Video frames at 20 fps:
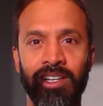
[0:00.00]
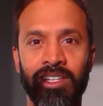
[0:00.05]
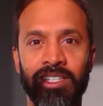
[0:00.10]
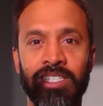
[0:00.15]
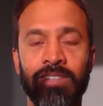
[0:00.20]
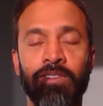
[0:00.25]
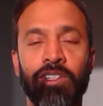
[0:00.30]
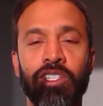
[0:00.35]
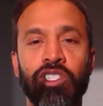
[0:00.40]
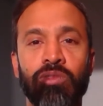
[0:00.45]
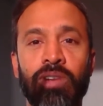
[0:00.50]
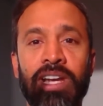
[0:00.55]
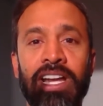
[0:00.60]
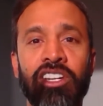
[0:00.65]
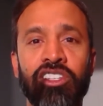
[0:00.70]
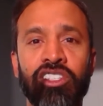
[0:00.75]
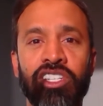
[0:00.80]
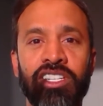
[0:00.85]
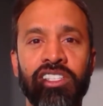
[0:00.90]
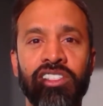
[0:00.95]
different
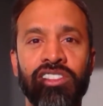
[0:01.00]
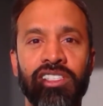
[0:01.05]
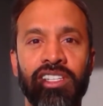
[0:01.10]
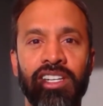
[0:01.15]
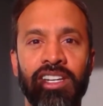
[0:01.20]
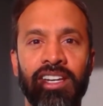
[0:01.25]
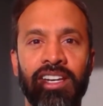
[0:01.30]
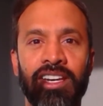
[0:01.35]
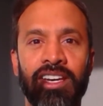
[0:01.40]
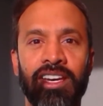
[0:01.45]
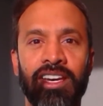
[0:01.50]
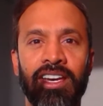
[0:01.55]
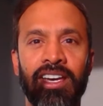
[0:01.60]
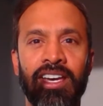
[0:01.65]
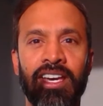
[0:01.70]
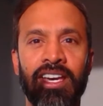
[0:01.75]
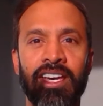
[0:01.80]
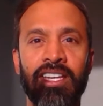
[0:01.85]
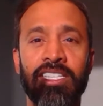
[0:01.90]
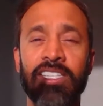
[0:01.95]
strategies,
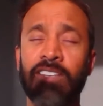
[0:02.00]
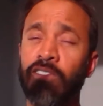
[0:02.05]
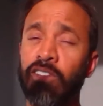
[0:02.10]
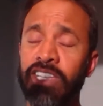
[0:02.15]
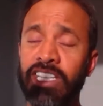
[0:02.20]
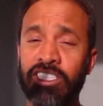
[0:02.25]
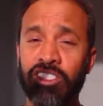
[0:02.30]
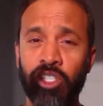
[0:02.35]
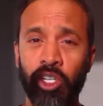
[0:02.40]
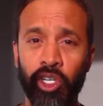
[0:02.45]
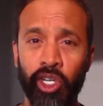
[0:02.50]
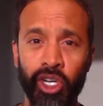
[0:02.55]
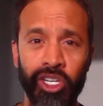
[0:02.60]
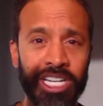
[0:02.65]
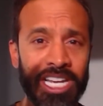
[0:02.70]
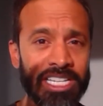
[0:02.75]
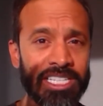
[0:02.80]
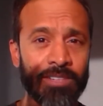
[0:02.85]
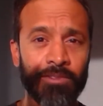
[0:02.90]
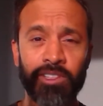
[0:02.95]
different things they're good
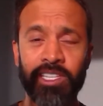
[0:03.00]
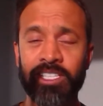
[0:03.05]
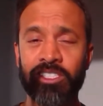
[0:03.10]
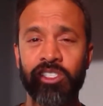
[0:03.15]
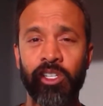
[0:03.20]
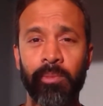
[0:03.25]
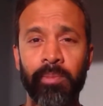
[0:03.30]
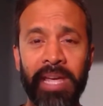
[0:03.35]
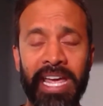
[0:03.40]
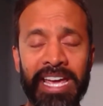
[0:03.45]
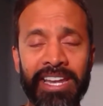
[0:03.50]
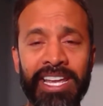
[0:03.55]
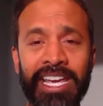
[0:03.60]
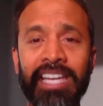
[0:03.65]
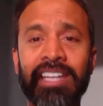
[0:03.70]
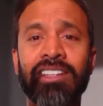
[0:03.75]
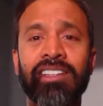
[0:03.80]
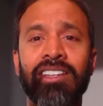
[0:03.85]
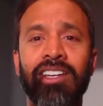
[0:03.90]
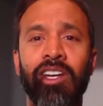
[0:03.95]
at, different things they're bad at,
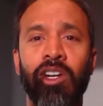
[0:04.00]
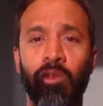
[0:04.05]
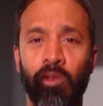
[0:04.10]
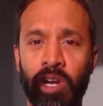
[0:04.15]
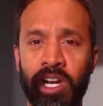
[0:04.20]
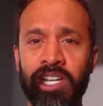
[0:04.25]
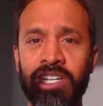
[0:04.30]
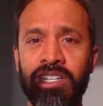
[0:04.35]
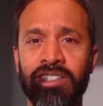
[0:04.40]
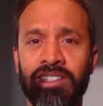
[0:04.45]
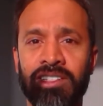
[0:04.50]
right?